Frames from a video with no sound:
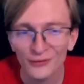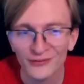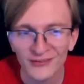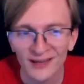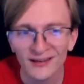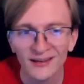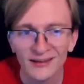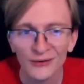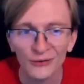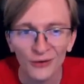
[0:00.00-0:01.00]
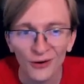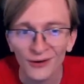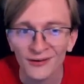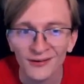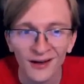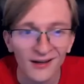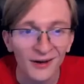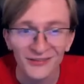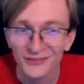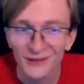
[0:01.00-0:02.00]
set here on
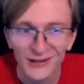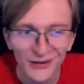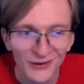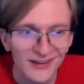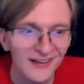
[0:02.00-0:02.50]
this video.